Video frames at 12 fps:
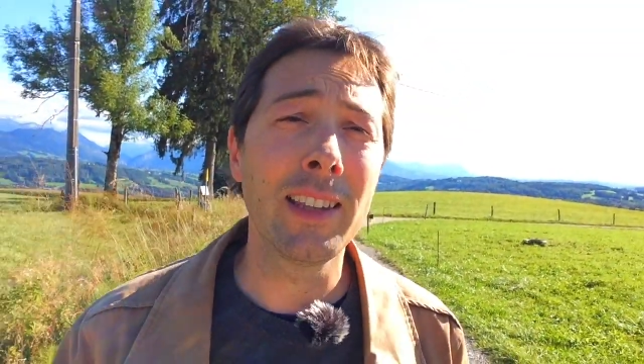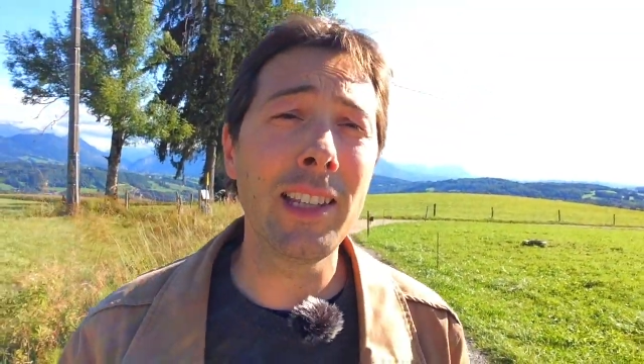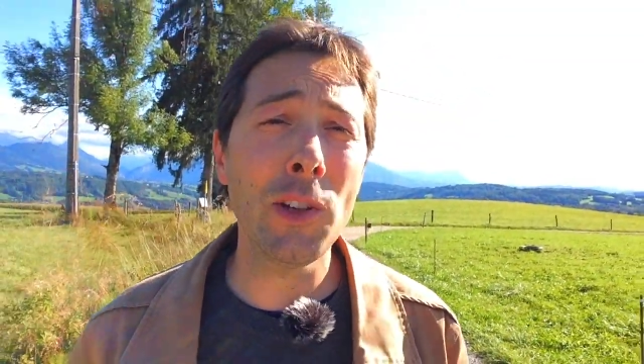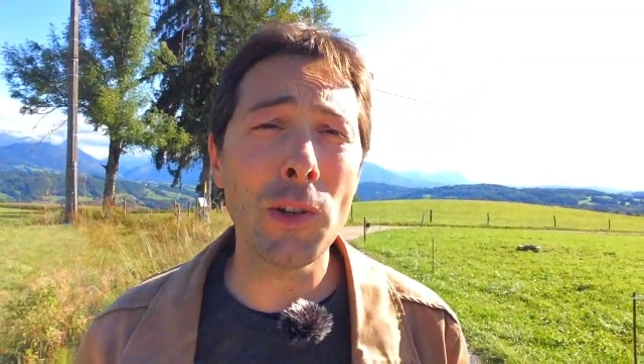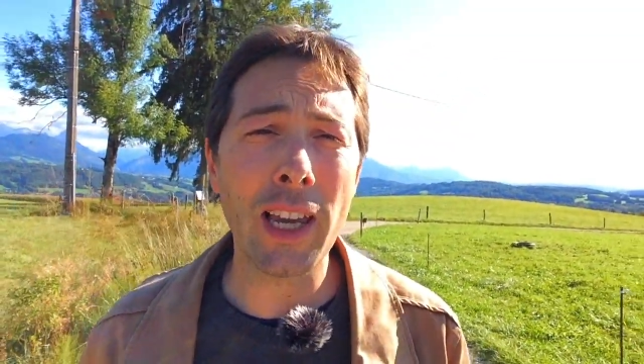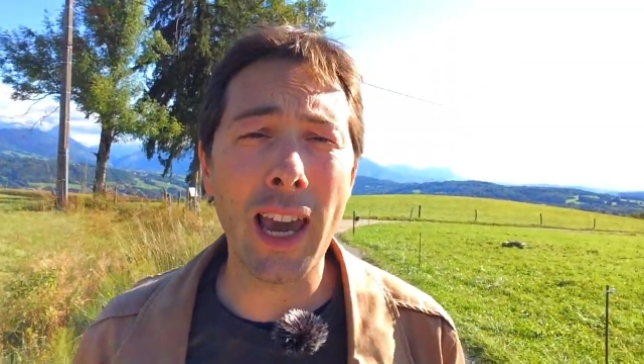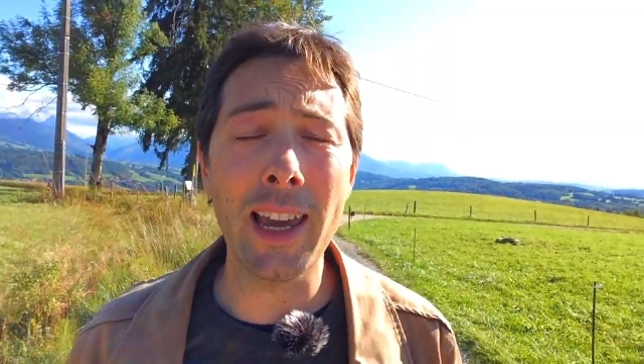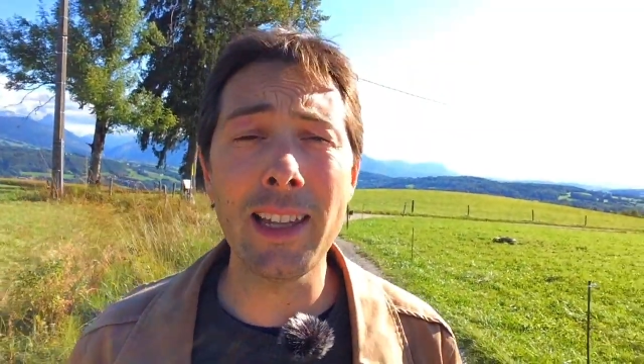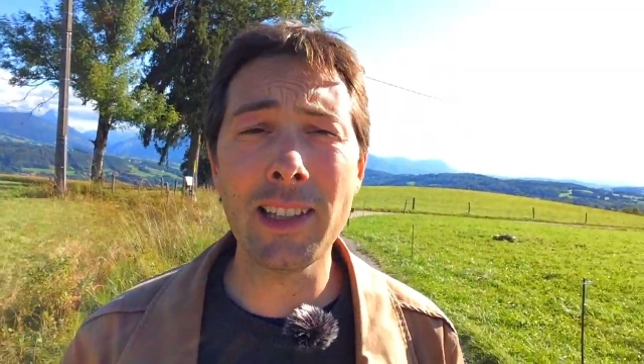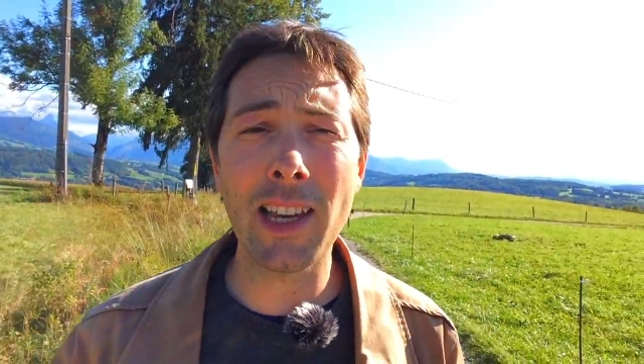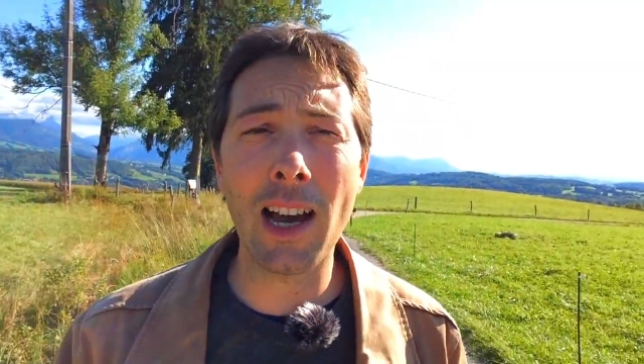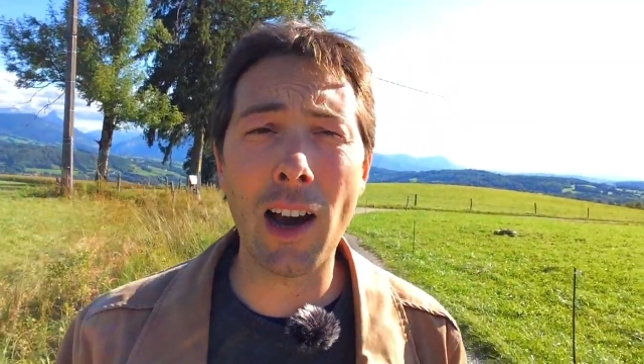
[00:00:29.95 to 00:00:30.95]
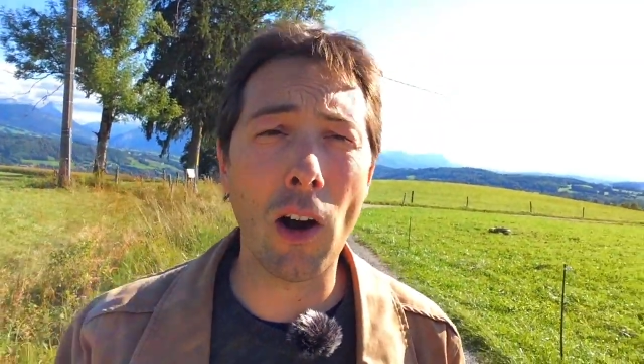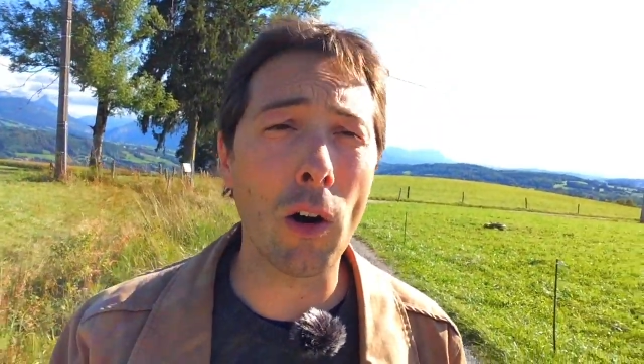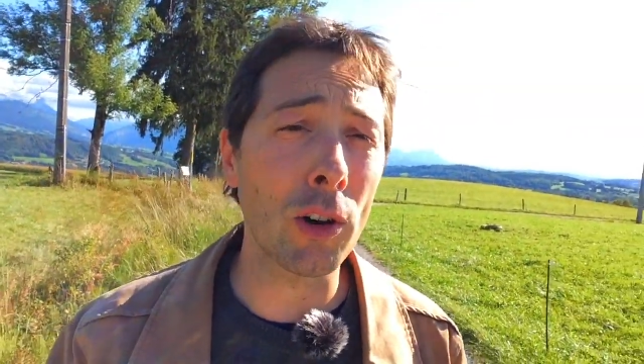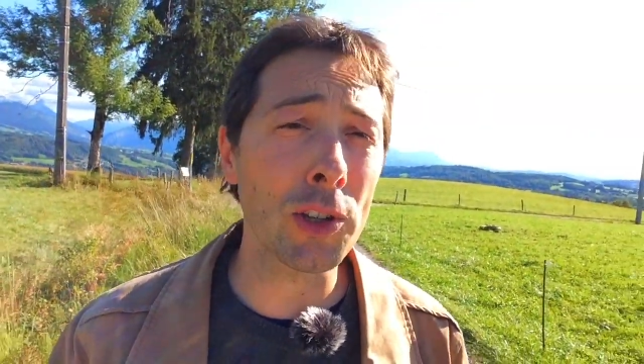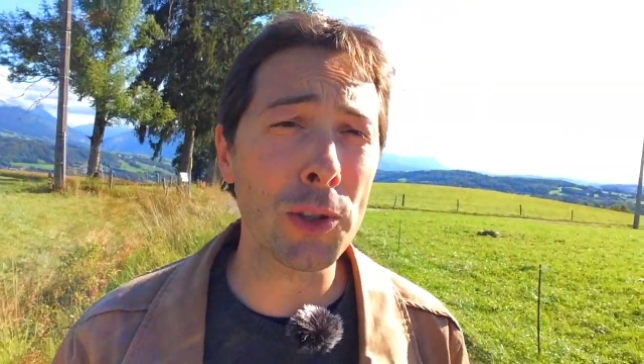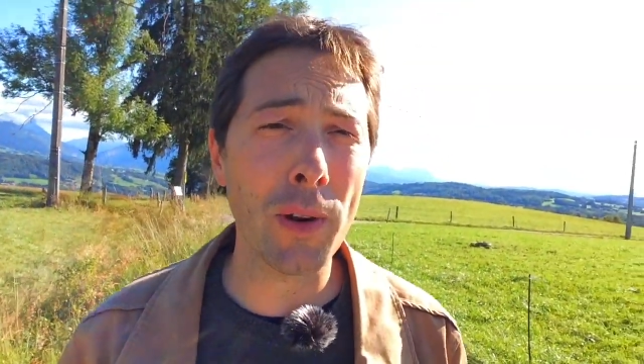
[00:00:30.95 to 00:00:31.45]
the U K, India
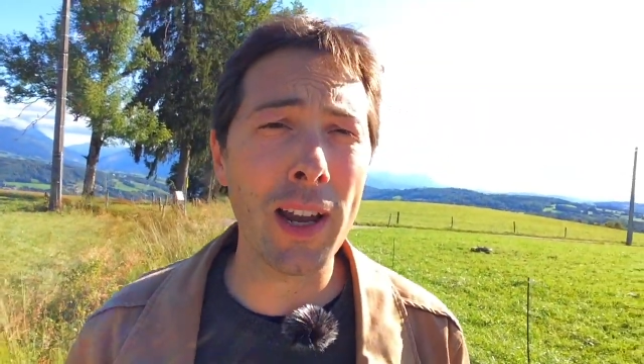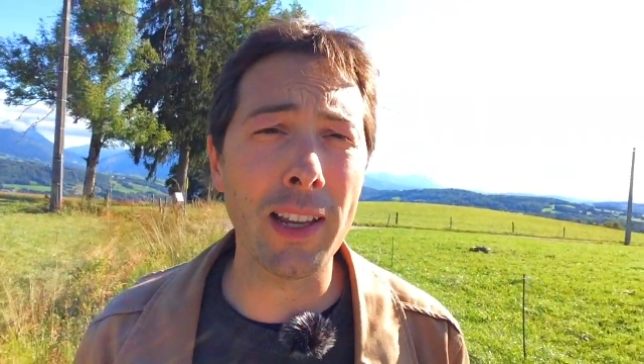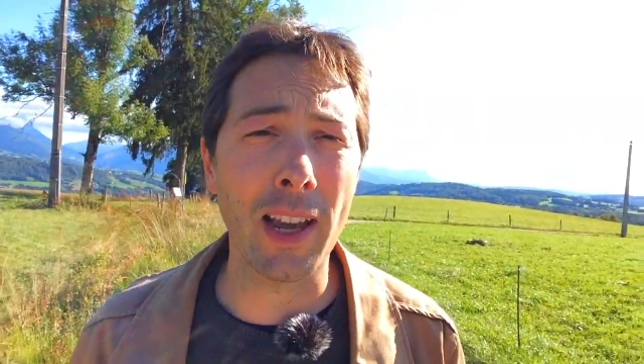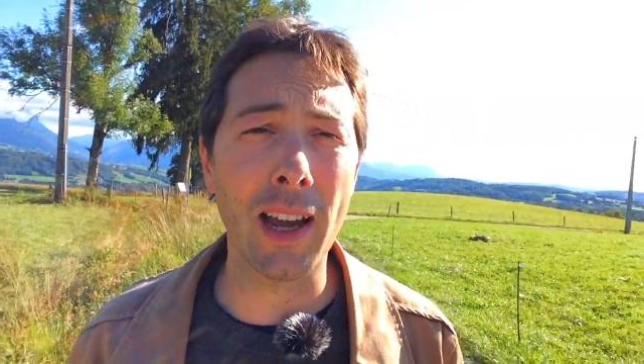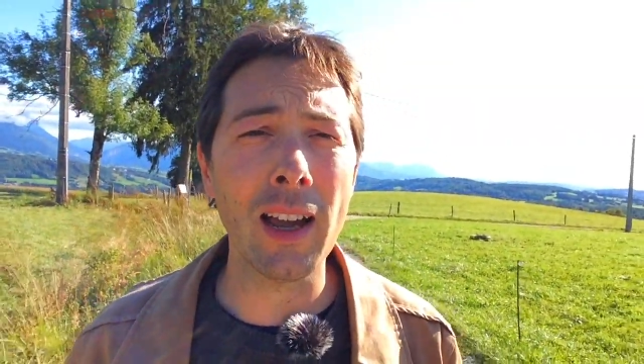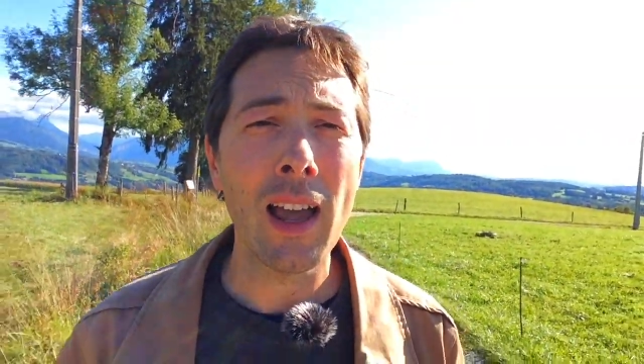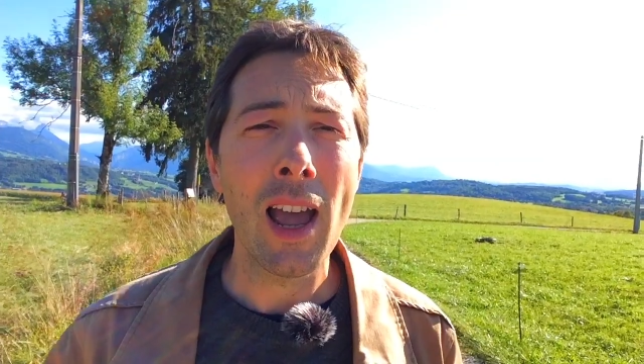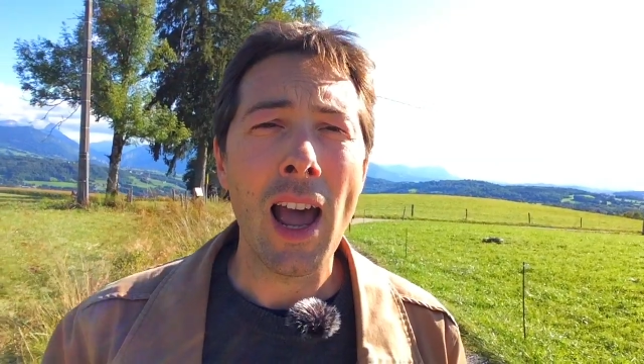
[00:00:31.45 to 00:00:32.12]
or Australia,